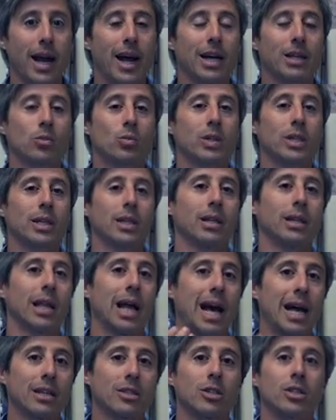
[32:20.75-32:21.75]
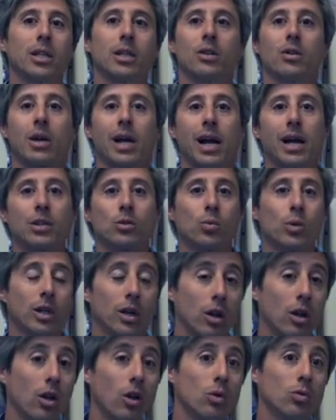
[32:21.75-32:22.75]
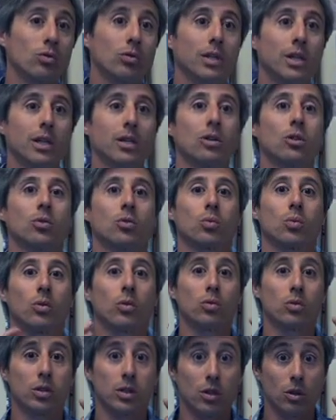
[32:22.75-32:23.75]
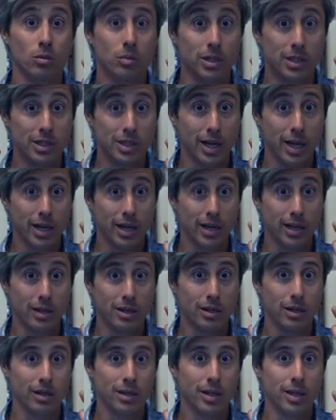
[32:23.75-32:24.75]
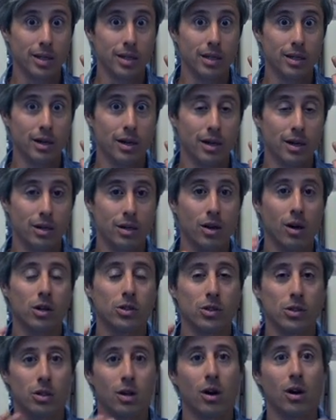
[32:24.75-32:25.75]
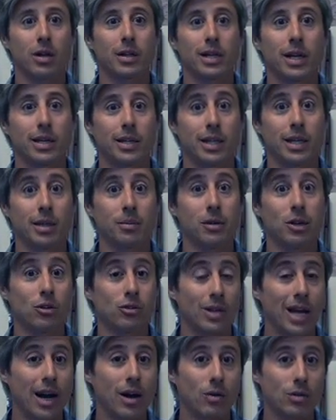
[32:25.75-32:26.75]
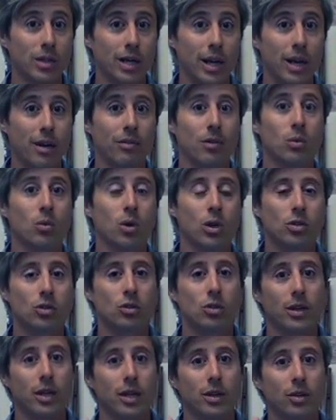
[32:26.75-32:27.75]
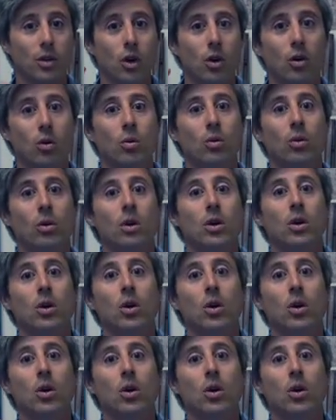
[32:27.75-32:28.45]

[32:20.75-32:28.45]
As we did last year, as we close deals, we'll still be sending the constant contact emails out to everyone so they know